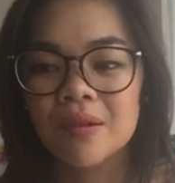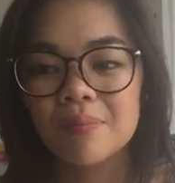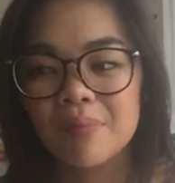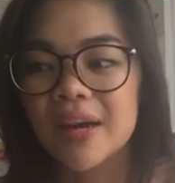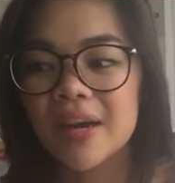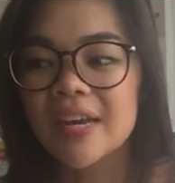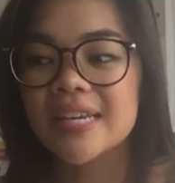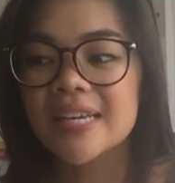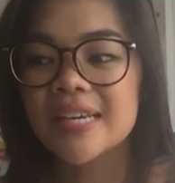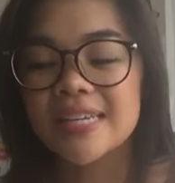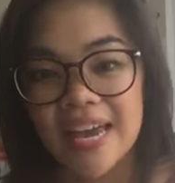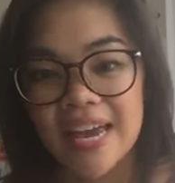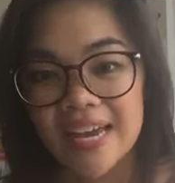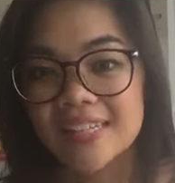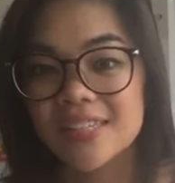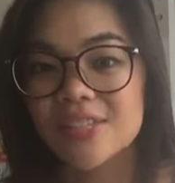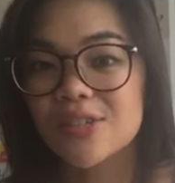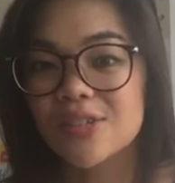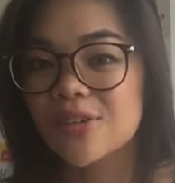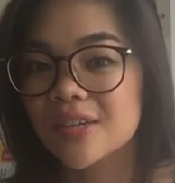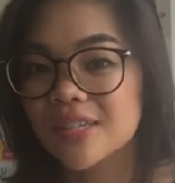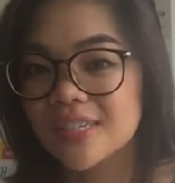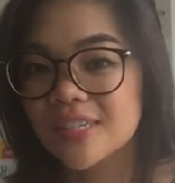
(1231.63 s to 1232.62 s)
But
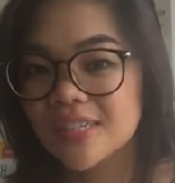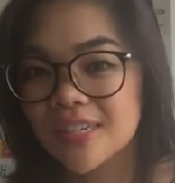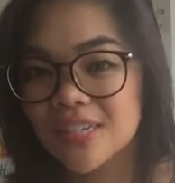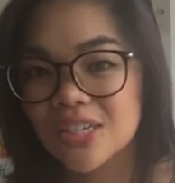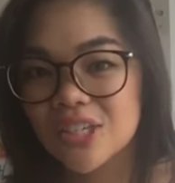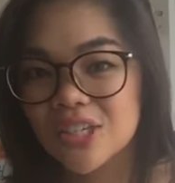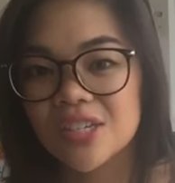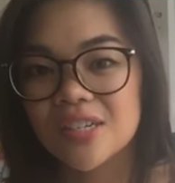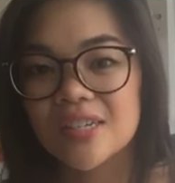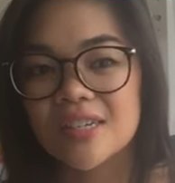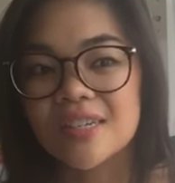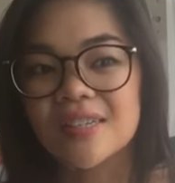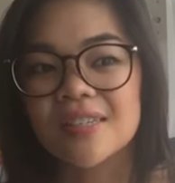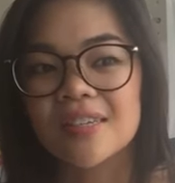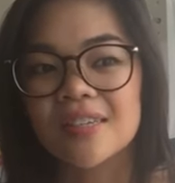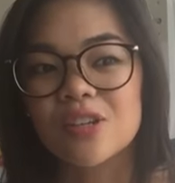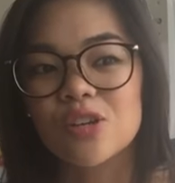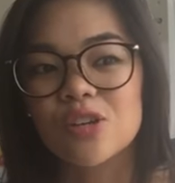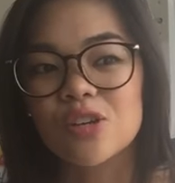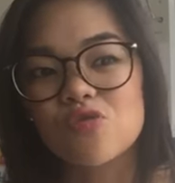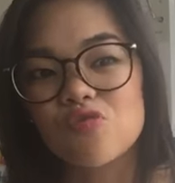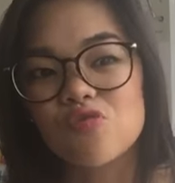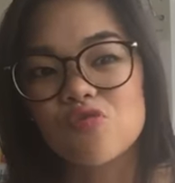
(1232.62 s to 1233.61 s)
yes, your contention is
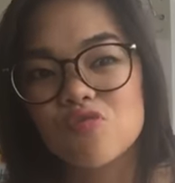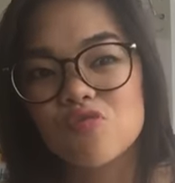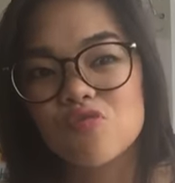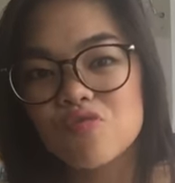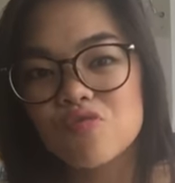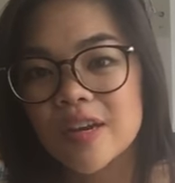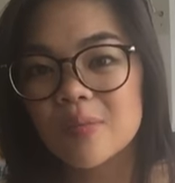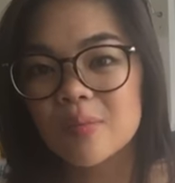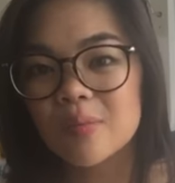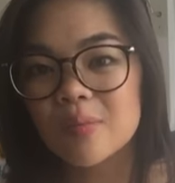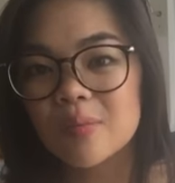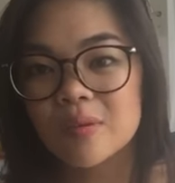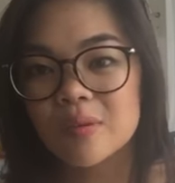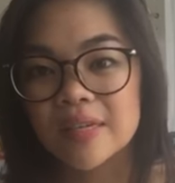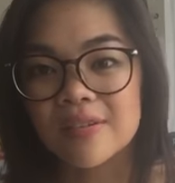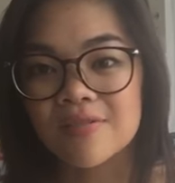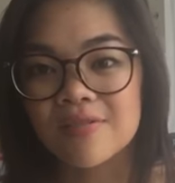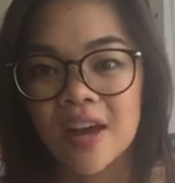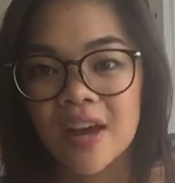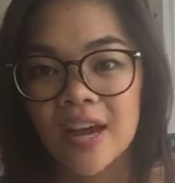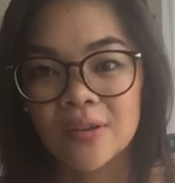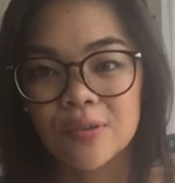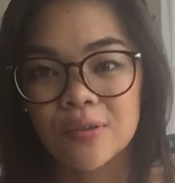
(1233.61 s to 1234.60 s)
incredibly
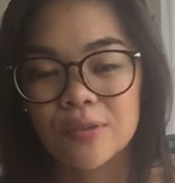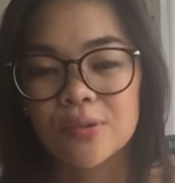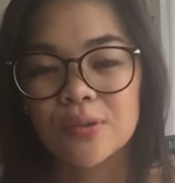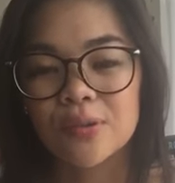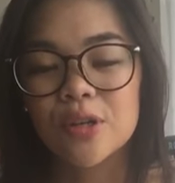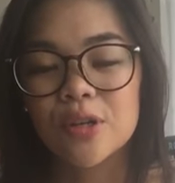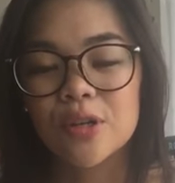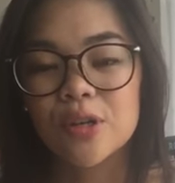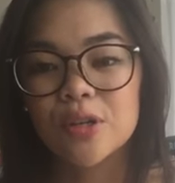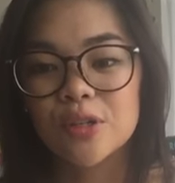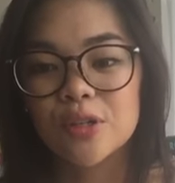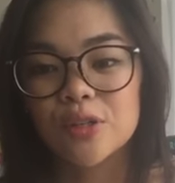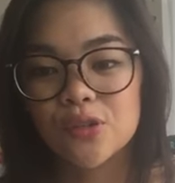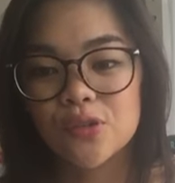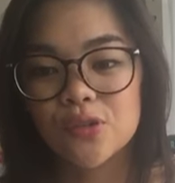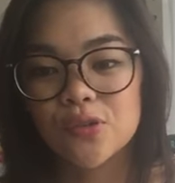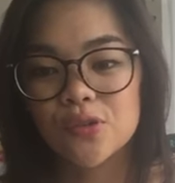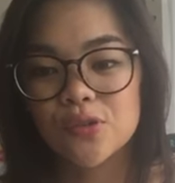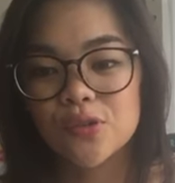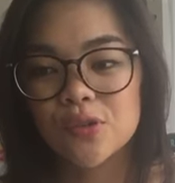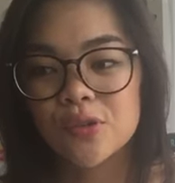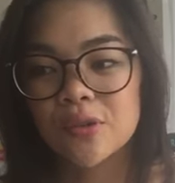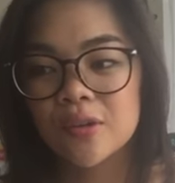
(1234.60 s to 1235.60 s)
vital
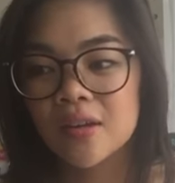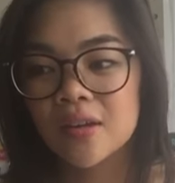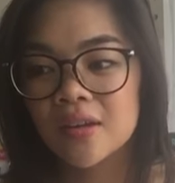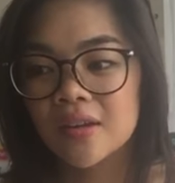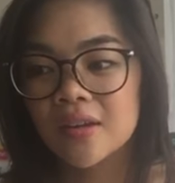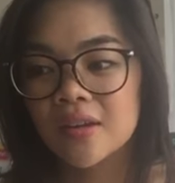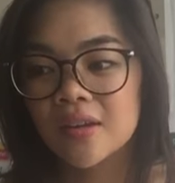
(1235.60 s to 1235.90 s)
to